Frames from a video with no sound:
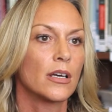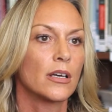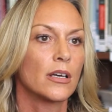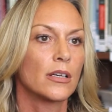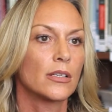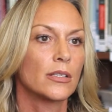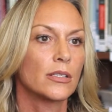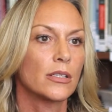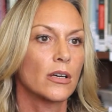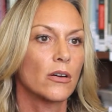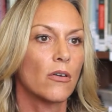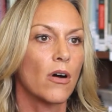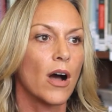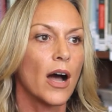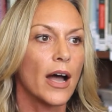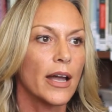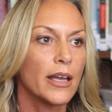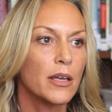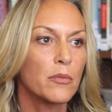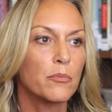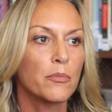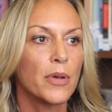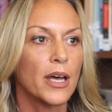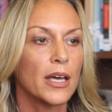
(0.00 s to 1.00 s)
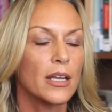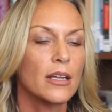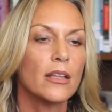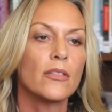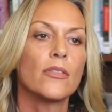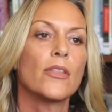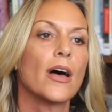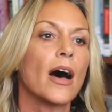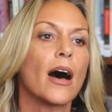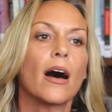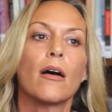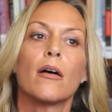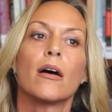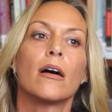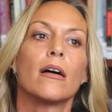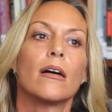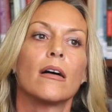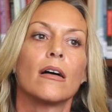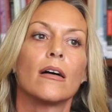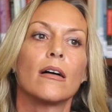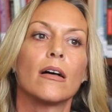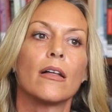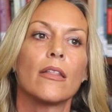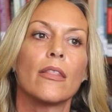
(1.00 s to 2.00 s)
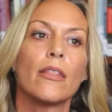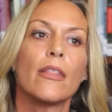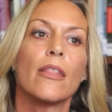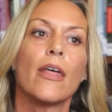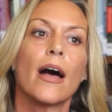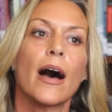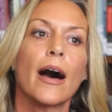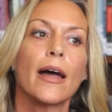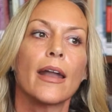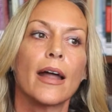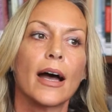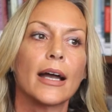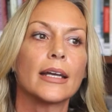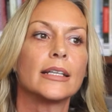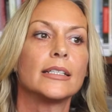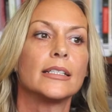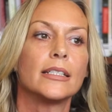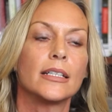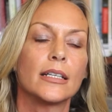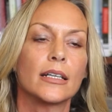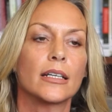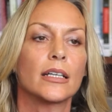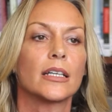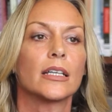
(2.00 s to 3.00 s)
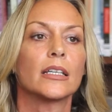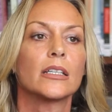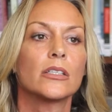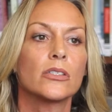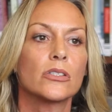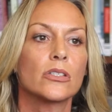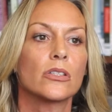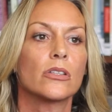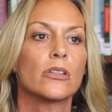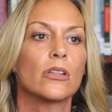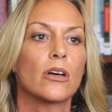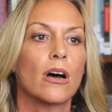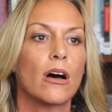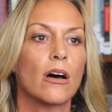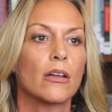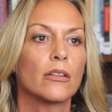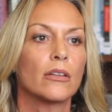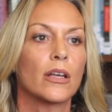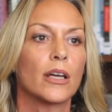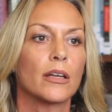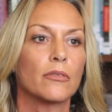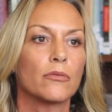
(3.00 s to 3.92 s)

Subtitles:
So I embedded that idea into the online